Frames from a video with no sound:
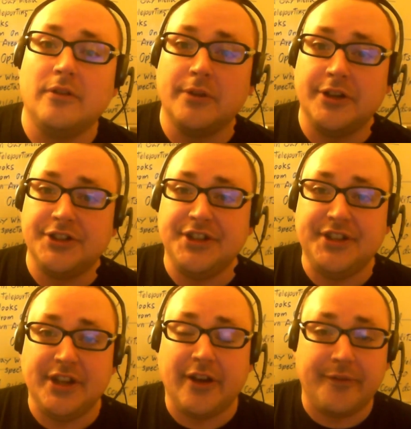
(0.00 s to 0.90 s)
Arena
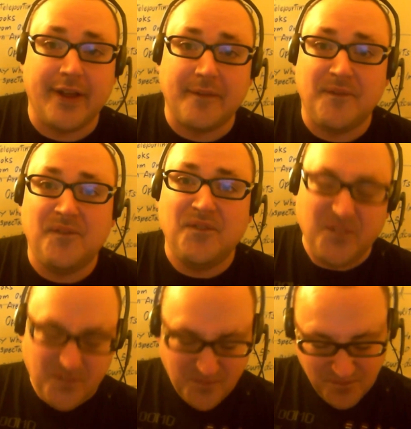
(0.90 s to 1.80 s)
CTF like
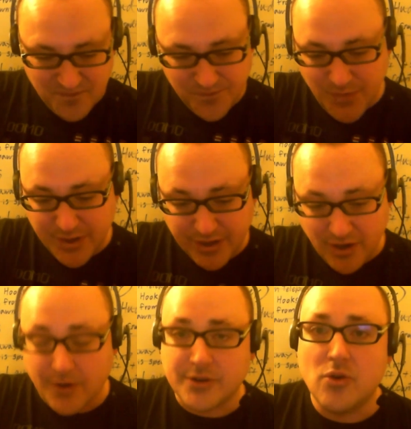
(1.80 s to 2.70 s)
fucking
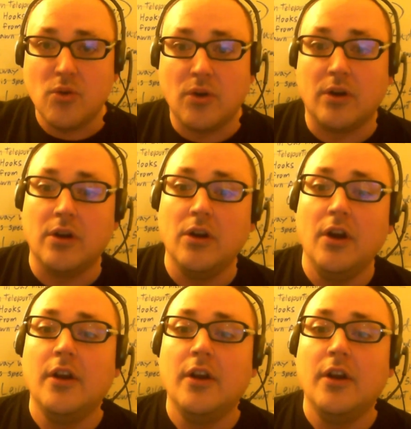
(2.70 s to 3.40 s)
hardcore,